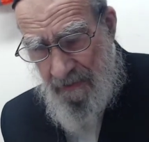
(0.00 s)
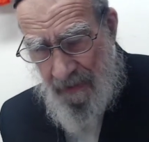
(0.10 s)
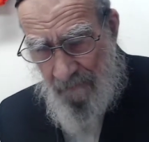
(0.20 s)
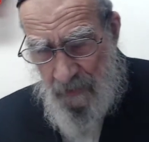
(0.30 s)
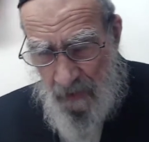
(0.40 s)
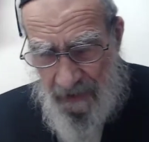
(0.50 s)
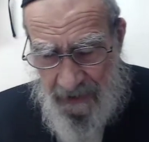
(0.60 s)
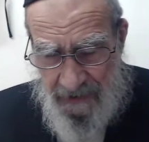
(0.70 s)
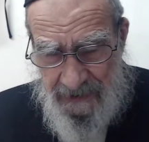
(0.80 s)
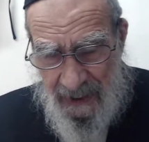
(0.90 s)

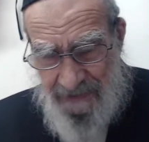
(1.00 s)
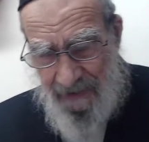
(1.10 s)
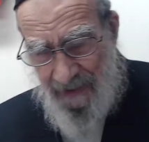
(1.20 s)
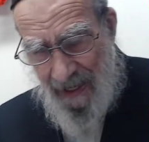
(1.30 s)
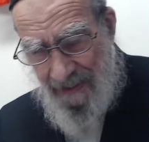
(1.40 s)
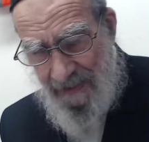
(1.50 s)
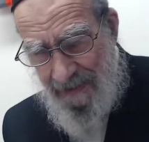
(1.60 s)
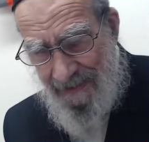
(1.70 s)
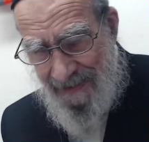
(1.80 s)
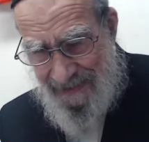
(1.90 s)
Nefesh has the
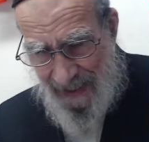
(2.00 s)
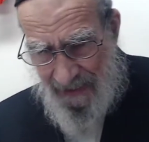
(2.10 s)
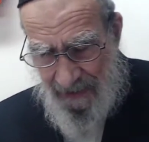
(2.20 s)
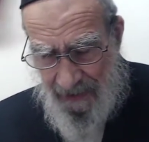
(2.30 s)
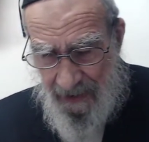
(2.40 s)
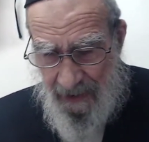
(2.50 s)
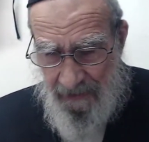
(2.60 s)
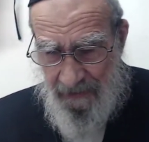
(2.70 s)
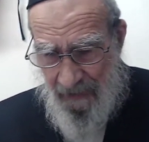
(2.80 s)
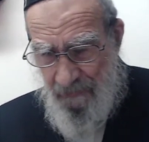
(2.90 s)
audacity to say
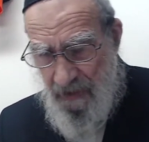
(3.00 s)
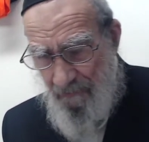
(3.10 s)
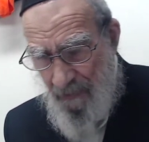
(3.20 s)
to Nefesh